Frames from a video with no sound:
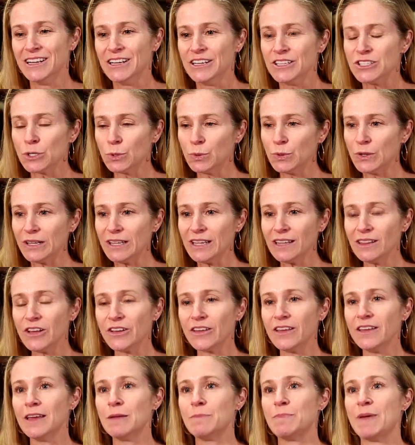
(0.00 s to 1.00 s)
So really
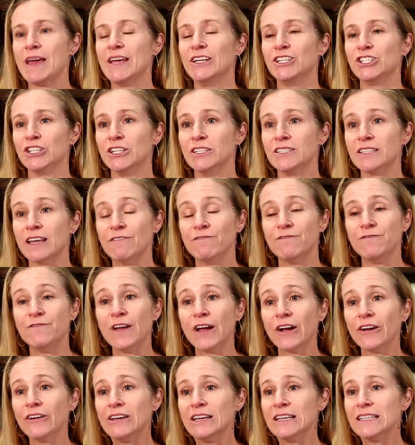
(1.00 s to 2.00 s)
looking at patients at
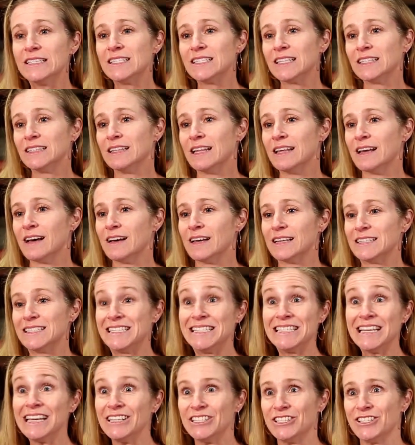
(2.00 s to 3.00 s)
various uh,
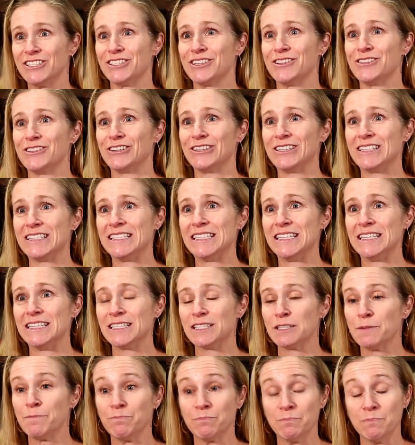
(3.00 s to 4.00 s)
stages of their
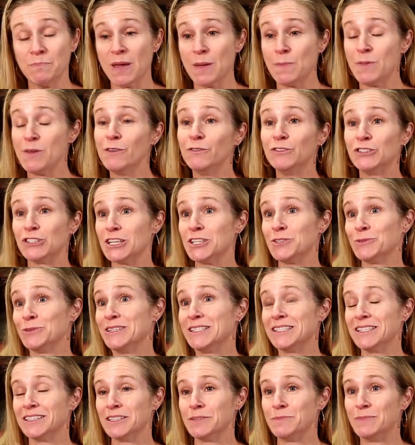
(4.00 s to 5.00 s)
disease. Maybe you've just
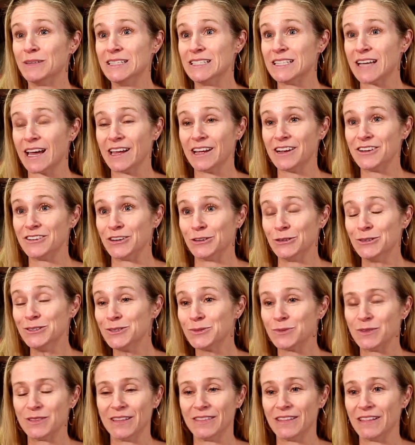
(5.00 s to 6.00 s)
recently been
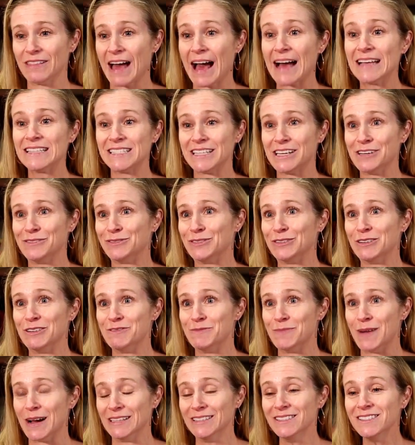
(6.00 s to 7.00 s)
diagnosed within the last handful
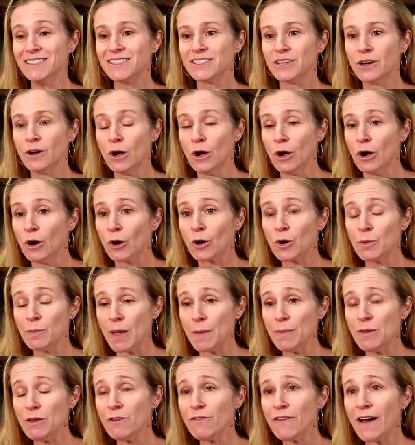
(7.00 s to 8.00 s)
of months, or
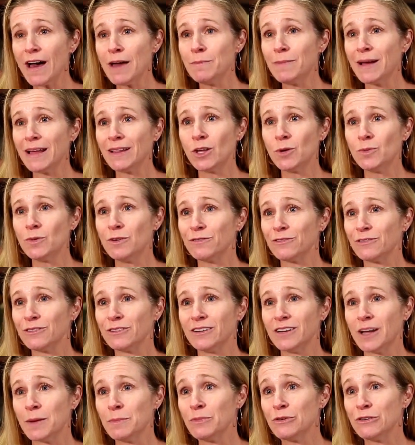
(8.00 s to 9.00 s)
maybe you've had myeloma
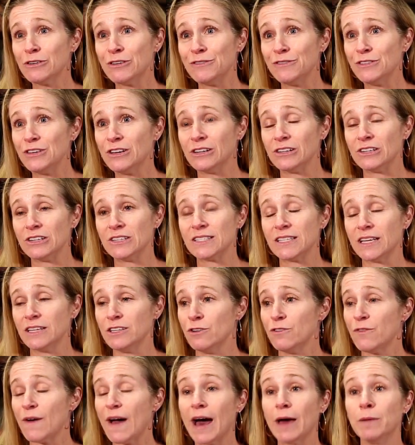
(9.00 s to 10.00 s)
for a number of years
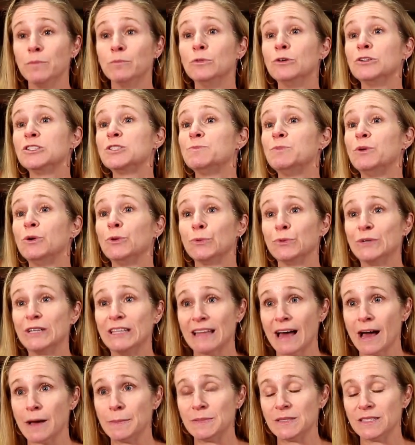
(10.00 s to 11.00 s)
and you've had multiple
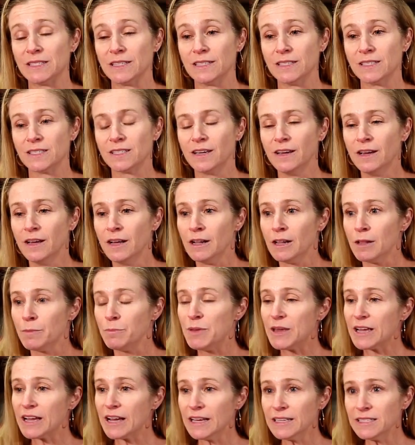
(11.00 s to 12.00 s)
relapses.
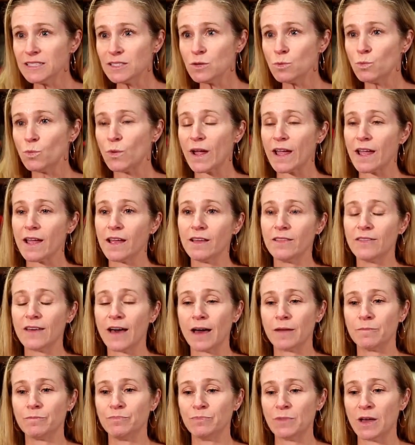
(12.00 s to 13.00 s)
Because the way
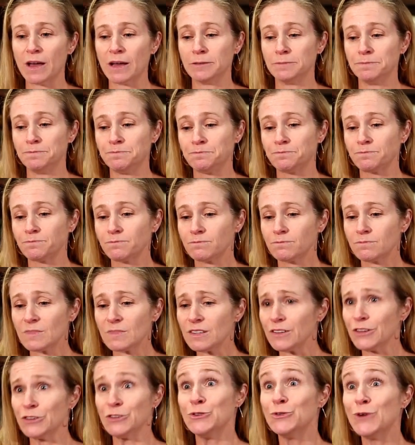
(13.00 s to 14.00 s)
that um,
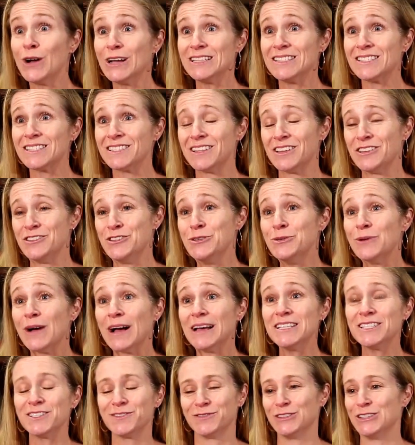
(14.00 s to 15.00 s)
US, the
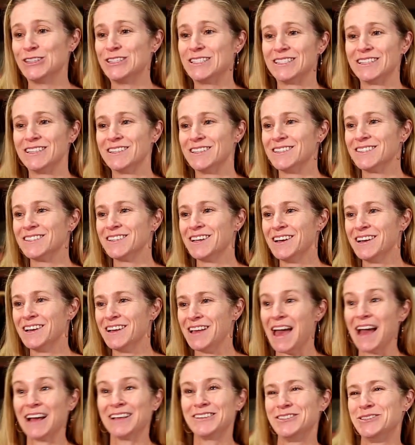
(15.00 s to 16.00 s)
US versus
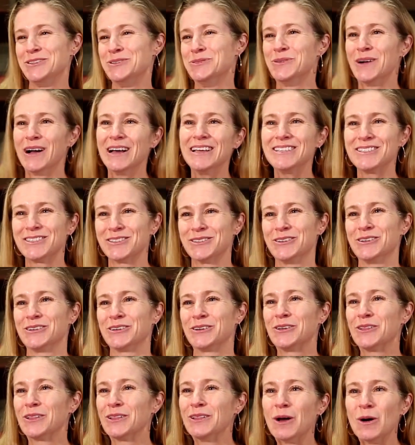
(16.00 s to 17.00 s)
ex-US or
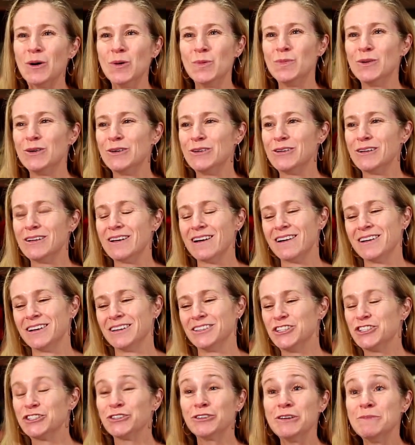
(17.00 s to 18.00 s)
global
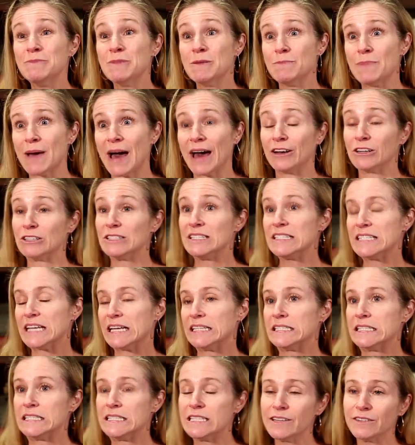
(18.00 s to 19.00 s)
uh, treatment patterns
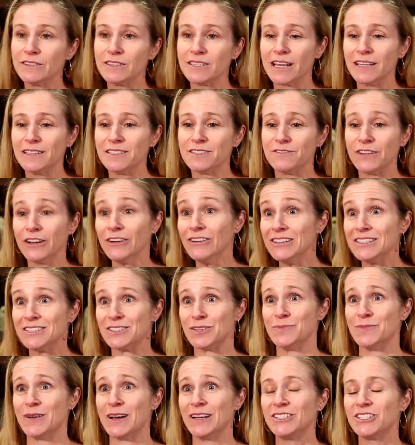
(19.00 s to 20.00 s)
tend to, tend to vary
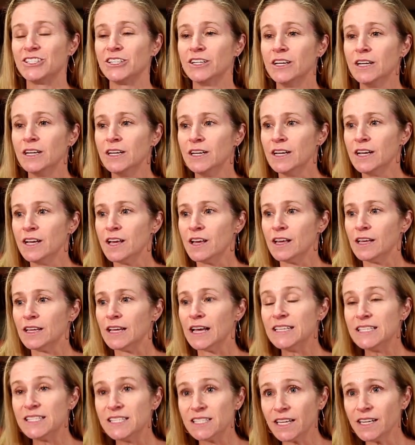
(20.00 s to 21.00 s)
so much,
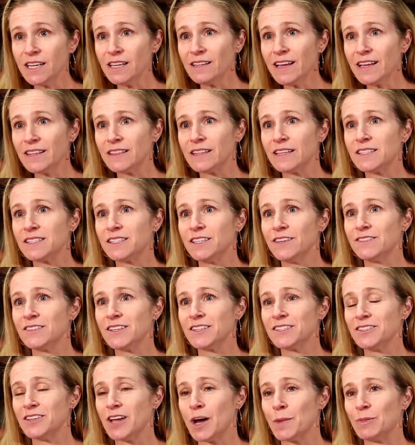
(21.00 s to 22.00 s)
a study like this gives
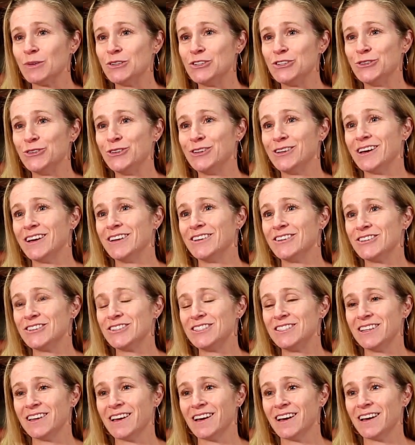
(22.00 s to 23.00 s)
us an opportunity to
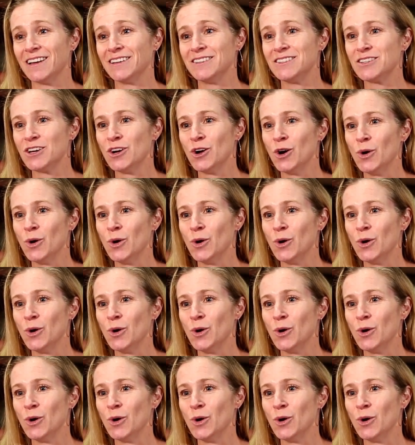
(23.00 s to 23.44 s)
understand